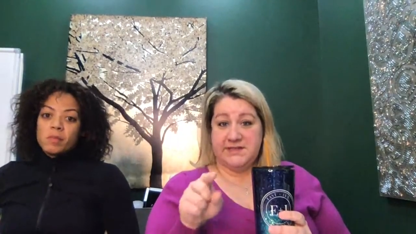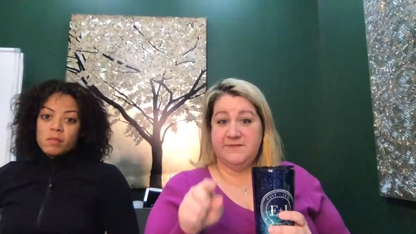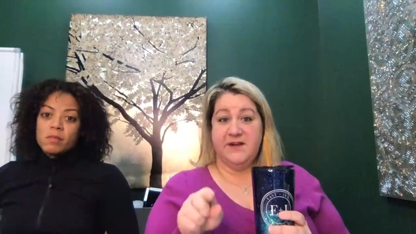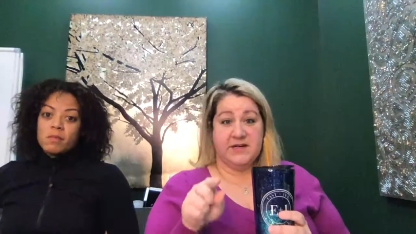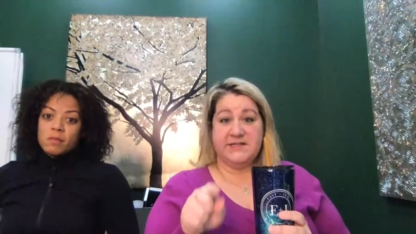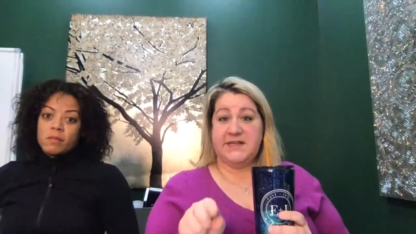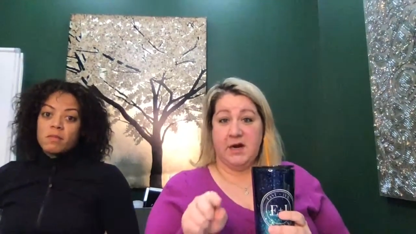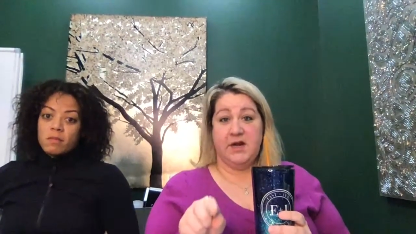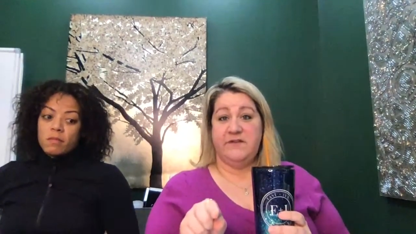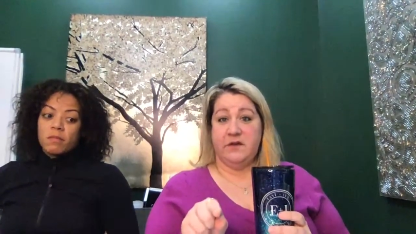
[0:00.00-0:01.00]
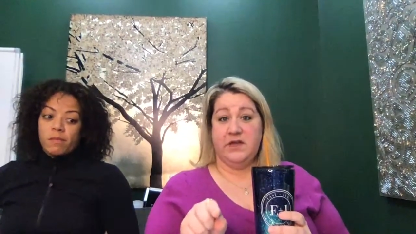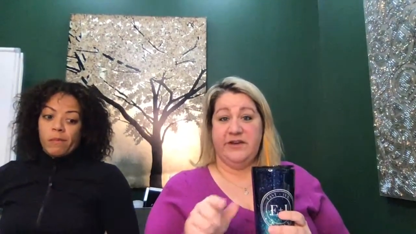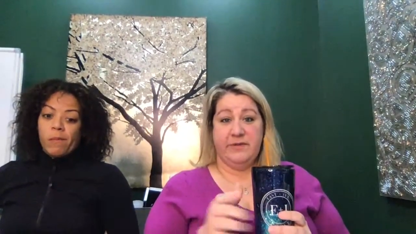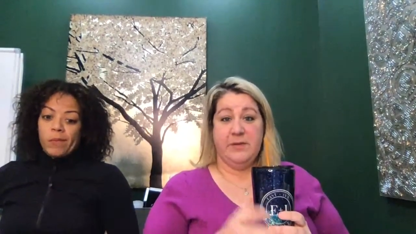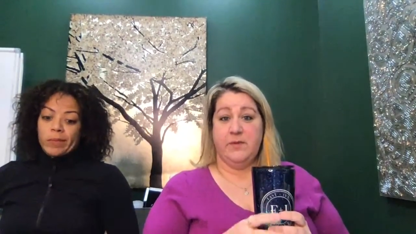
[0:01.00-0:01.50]
Speaker 1: very scary for a
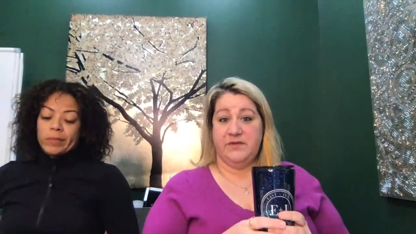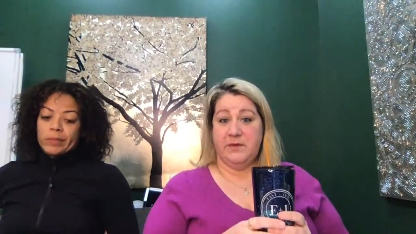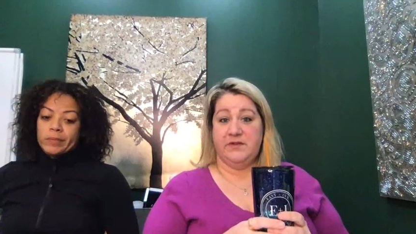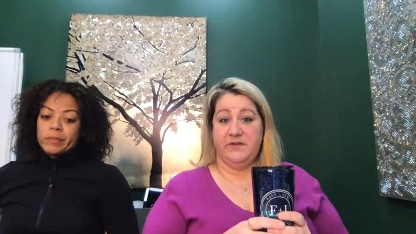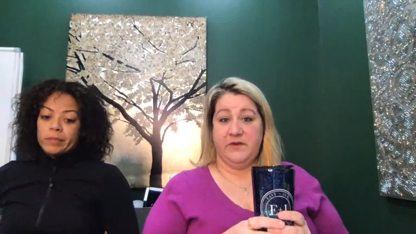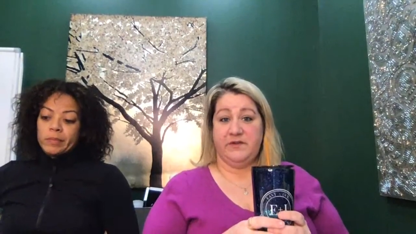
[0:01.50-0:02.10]
lot of people, especially mm-hmm.